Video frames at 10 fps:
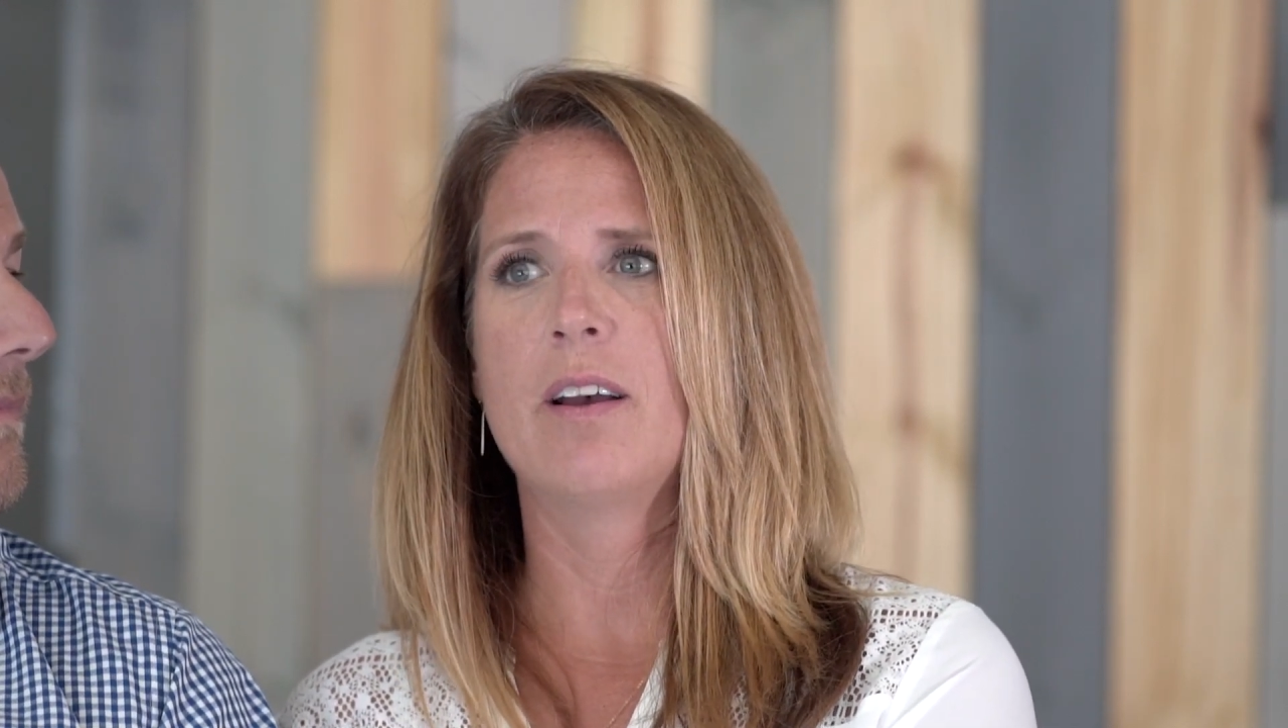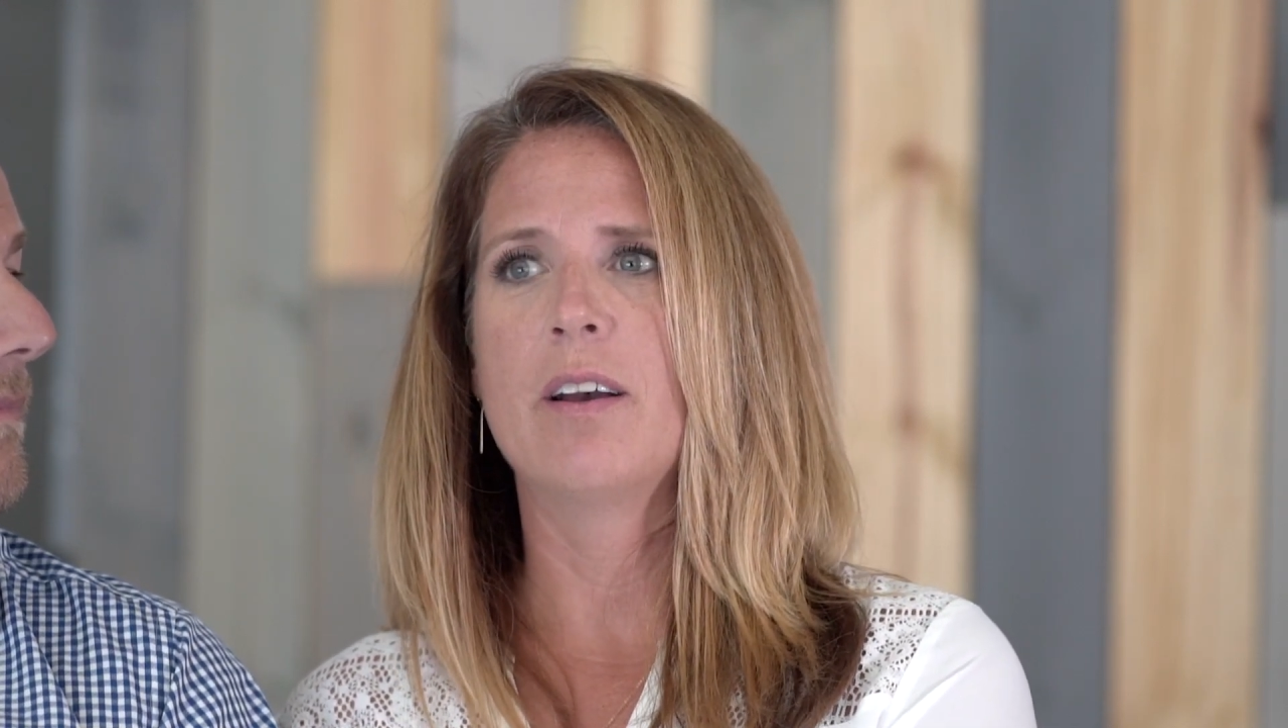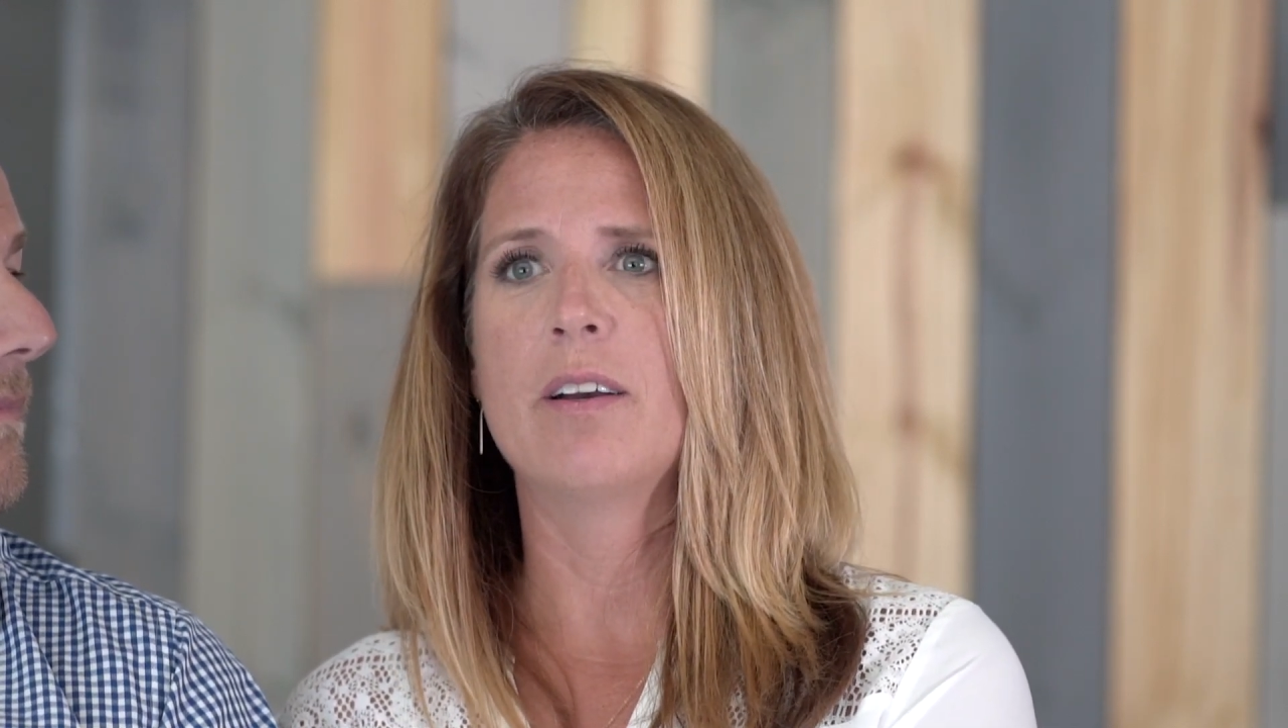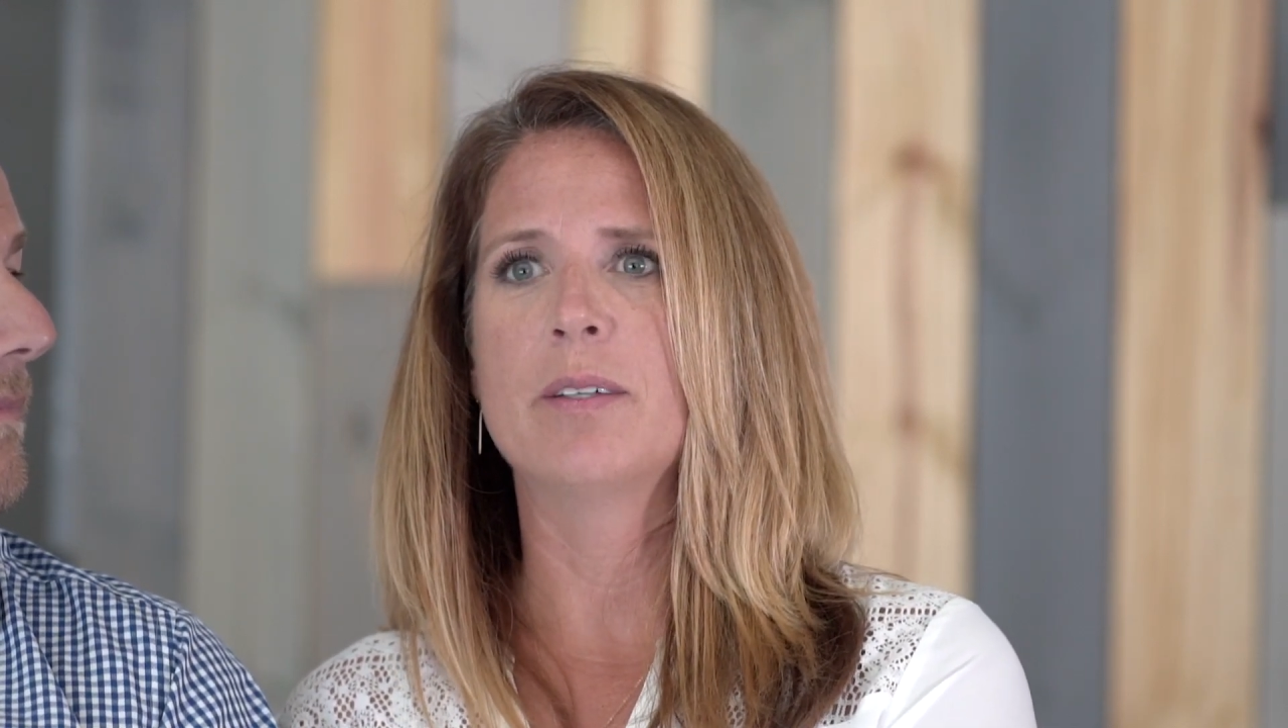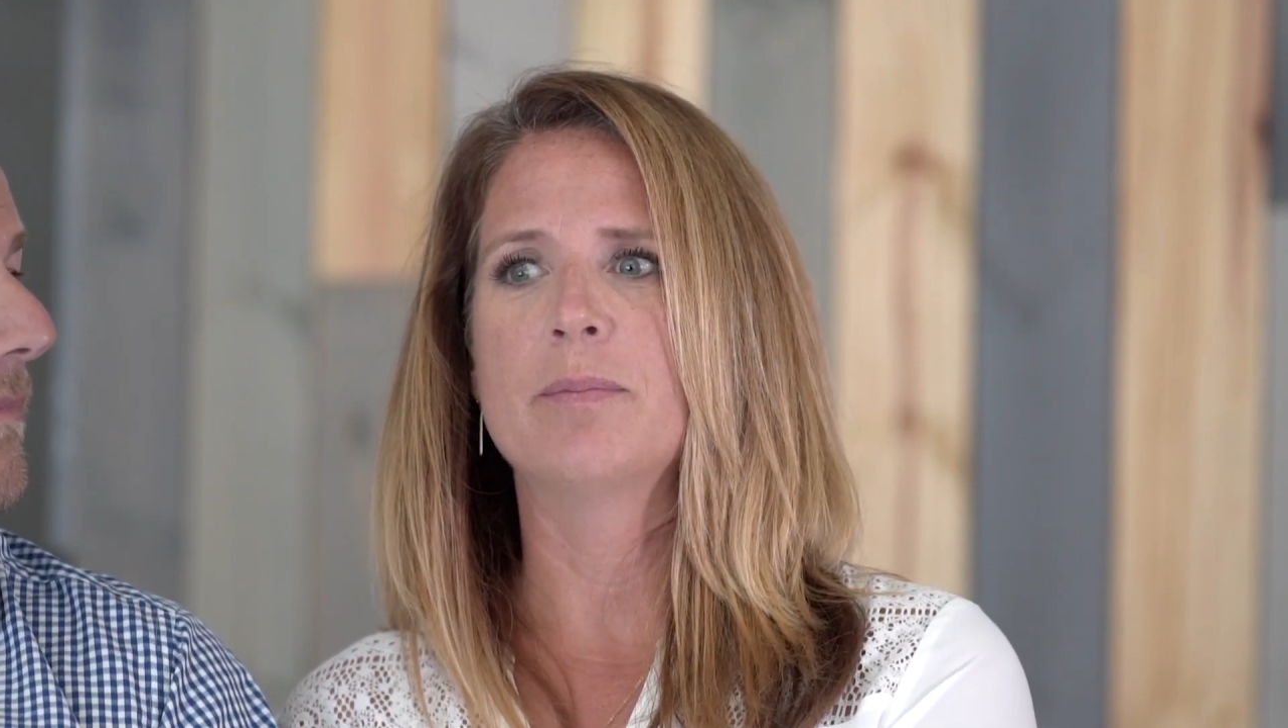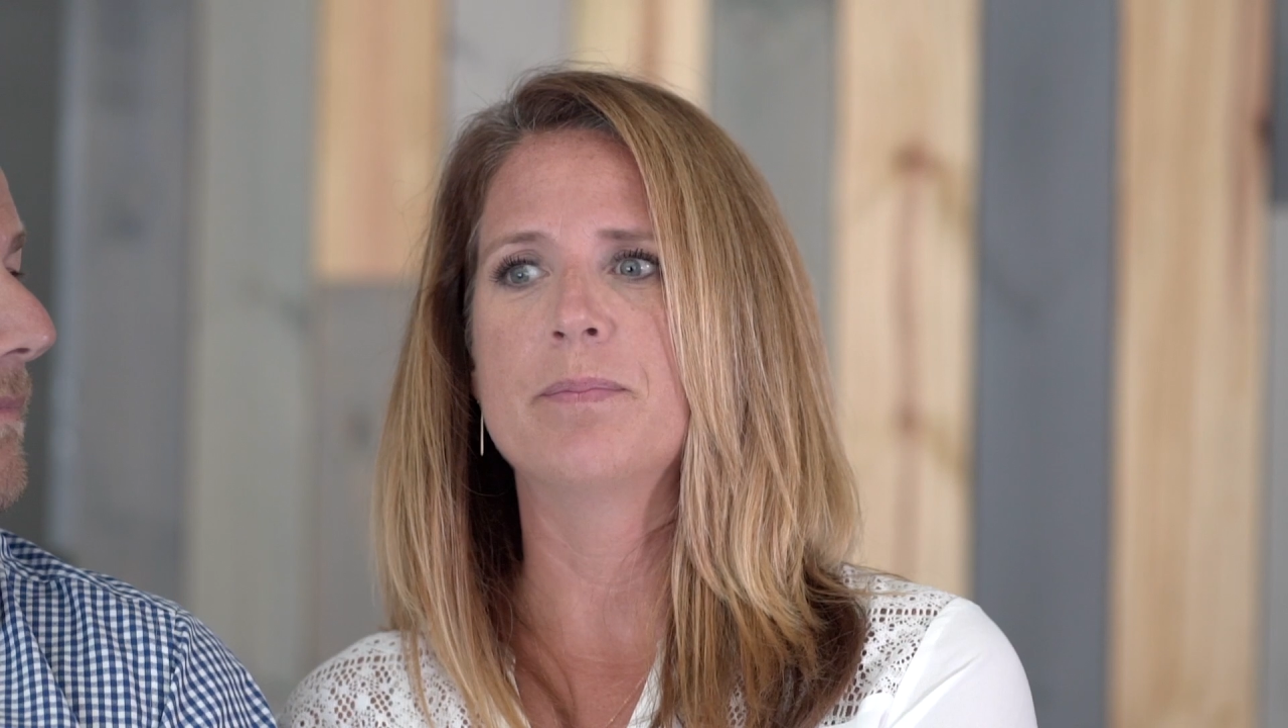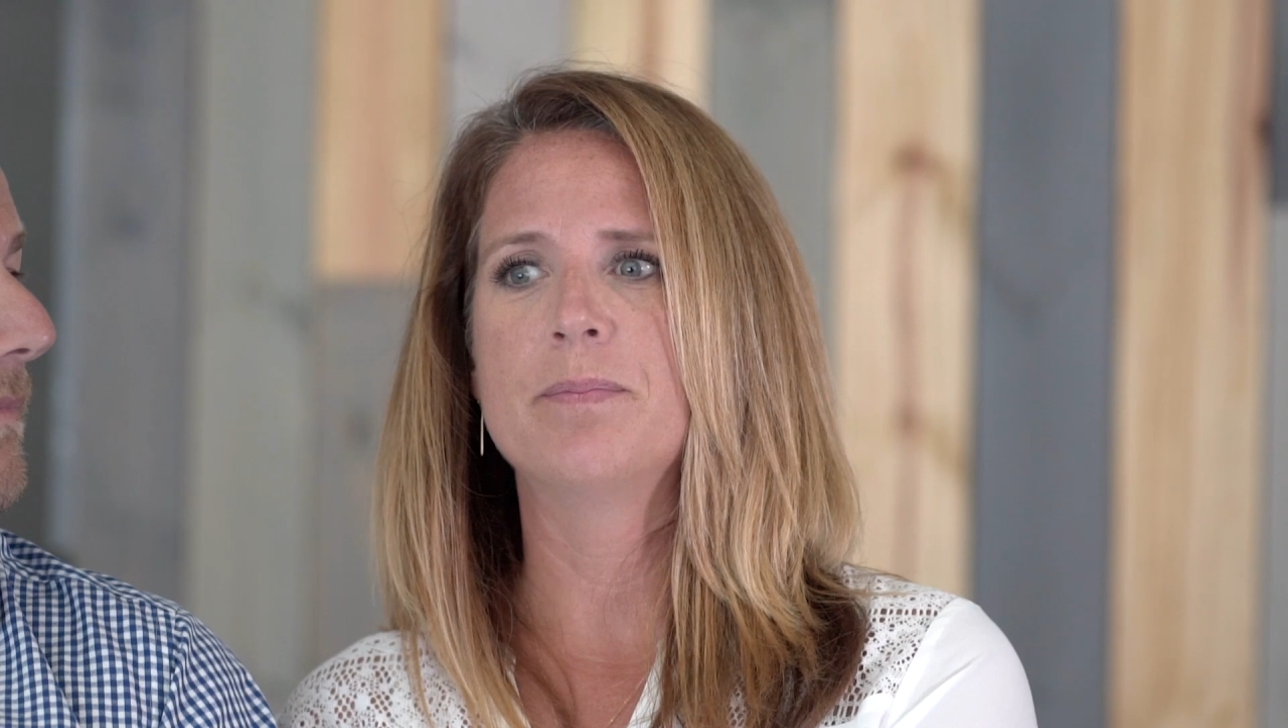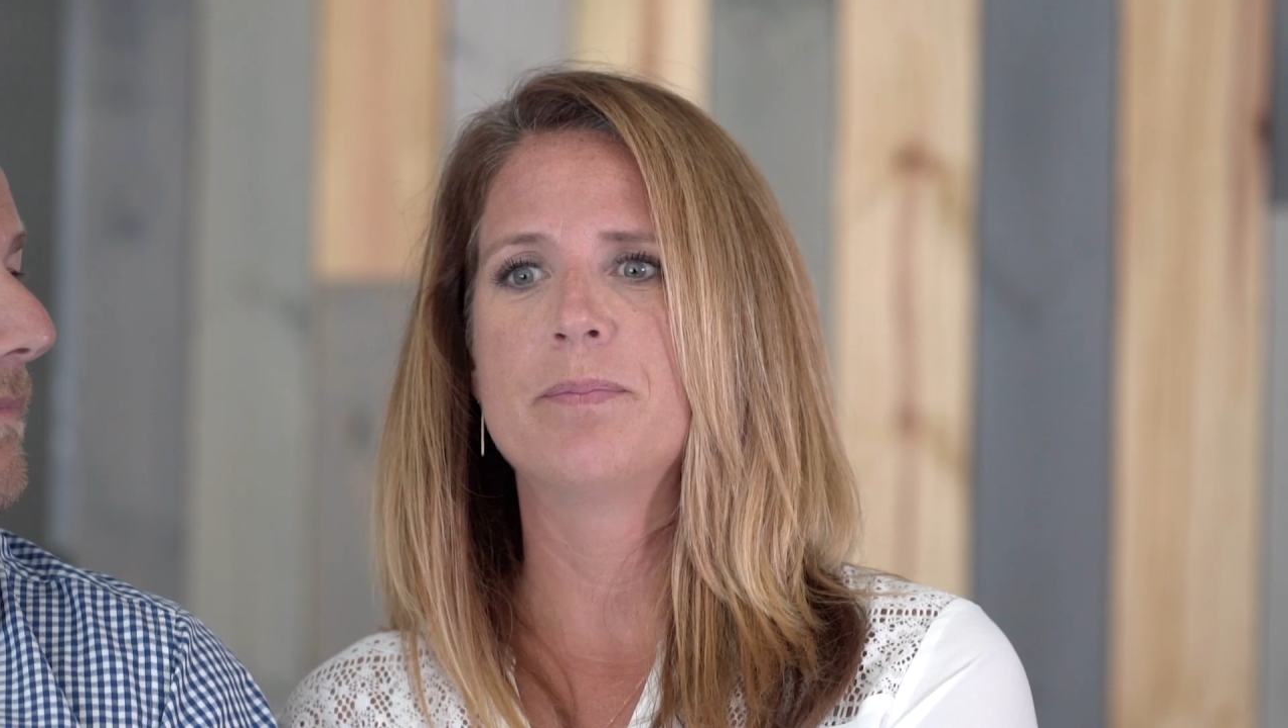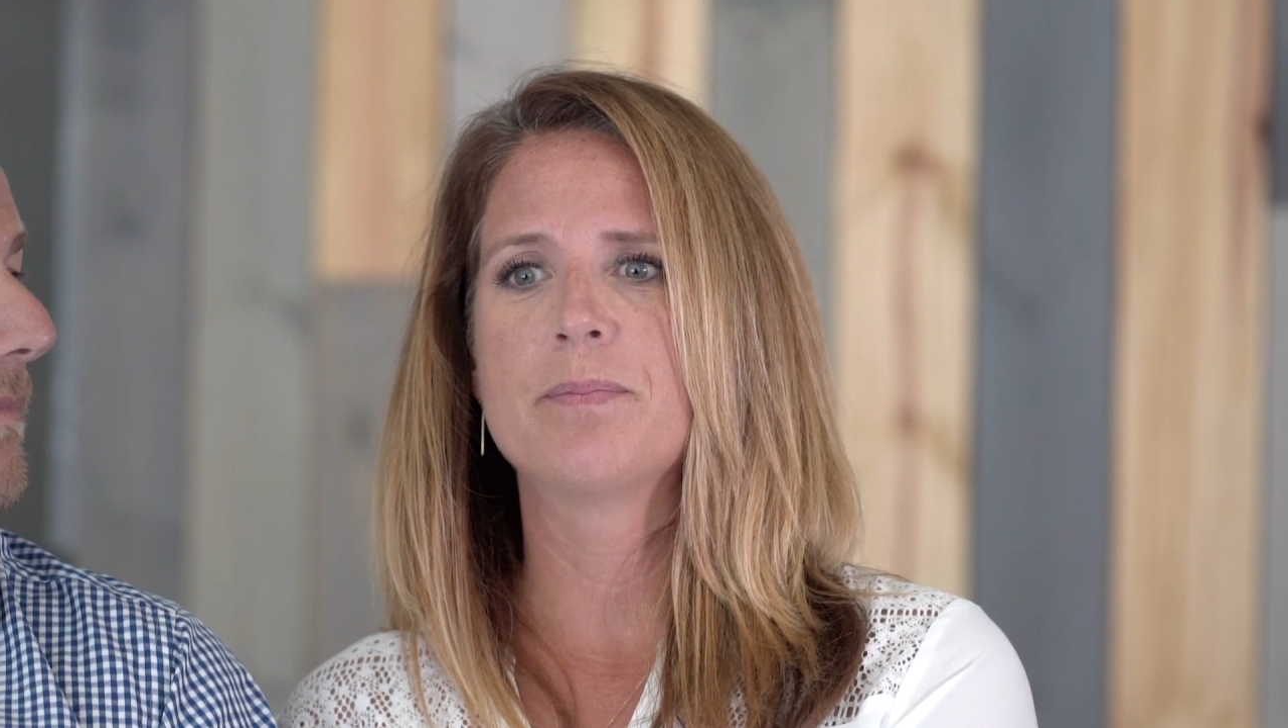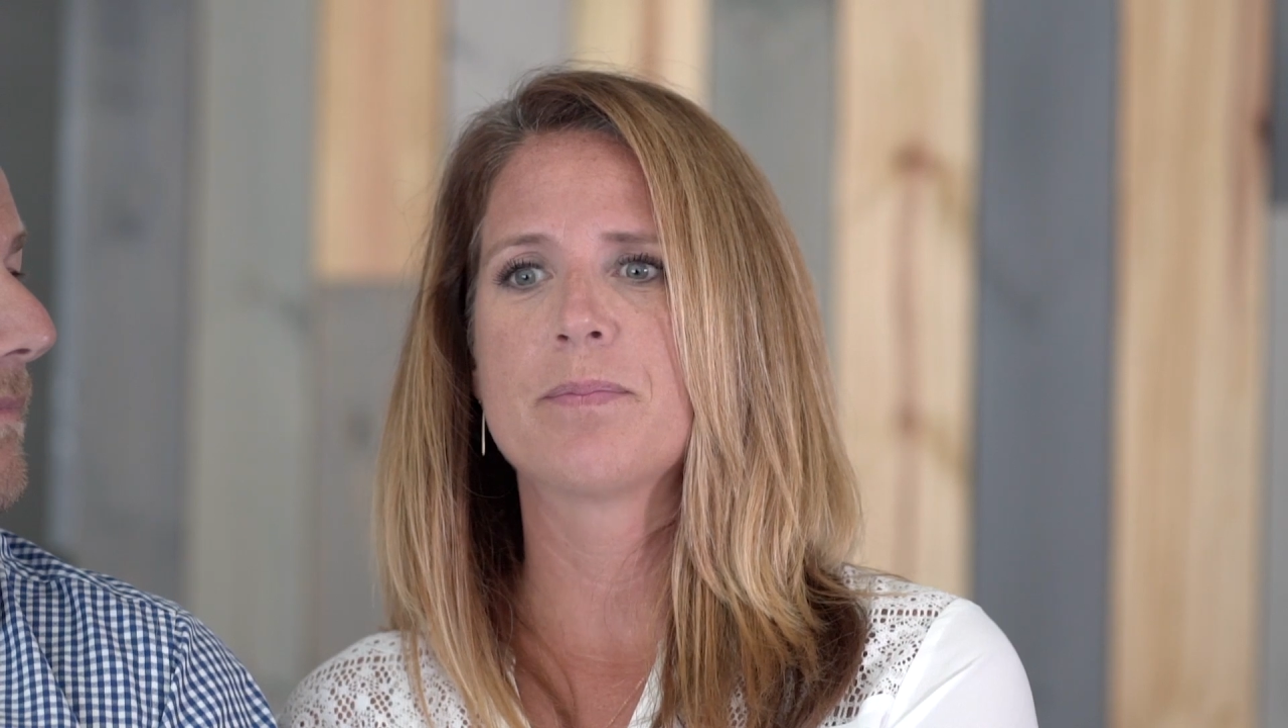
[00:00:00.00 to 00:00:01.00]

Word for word: Um,